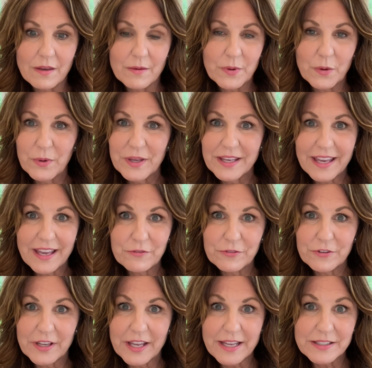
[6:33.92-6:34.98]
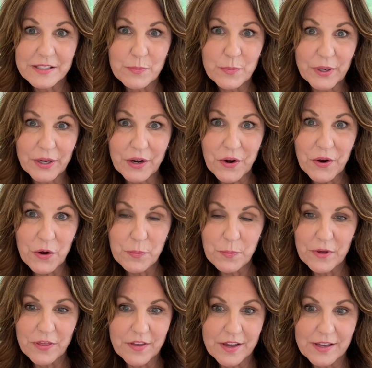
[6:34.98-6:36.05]
But we can't forget to bring our hope
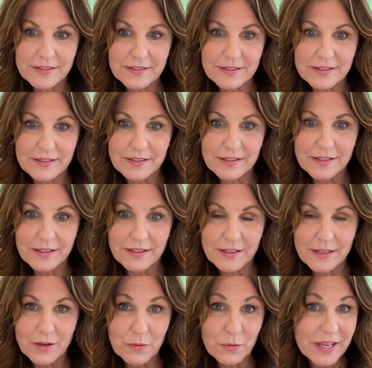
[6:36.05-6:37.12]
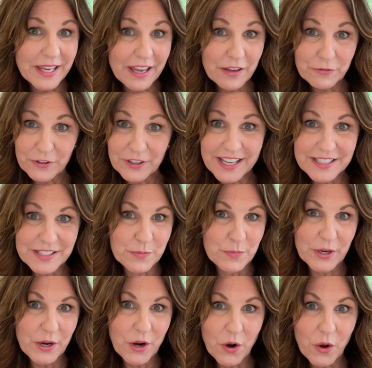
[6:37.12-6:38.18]
with us. We can't forget to
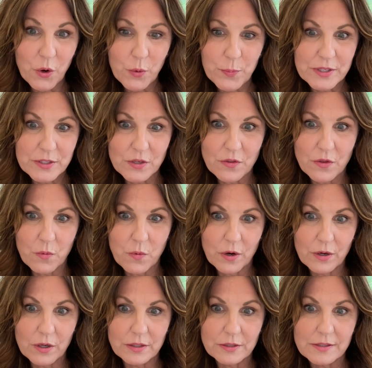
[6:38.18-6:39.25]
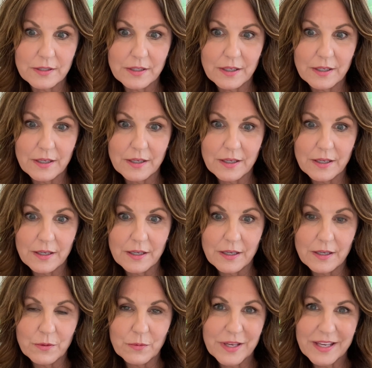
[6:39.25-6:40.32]
bring our hope into the world.
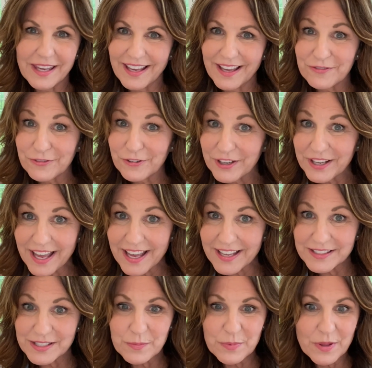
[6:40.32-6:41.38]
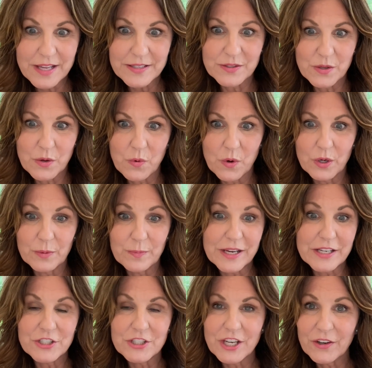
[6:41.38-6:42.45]
We can't forget to bless the world by
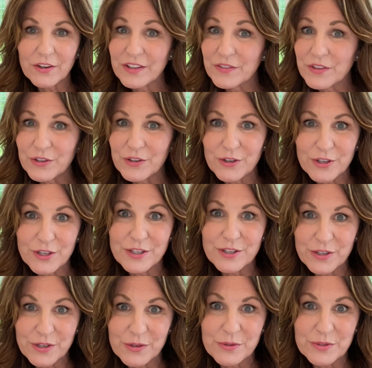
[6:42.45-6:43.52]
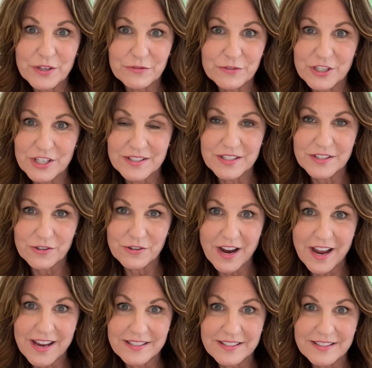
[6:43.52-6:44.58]
sharing the good news of Jesus
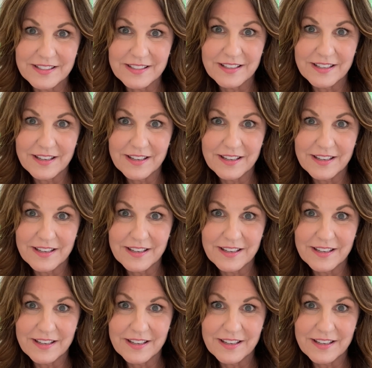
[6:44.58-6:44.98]
Christ.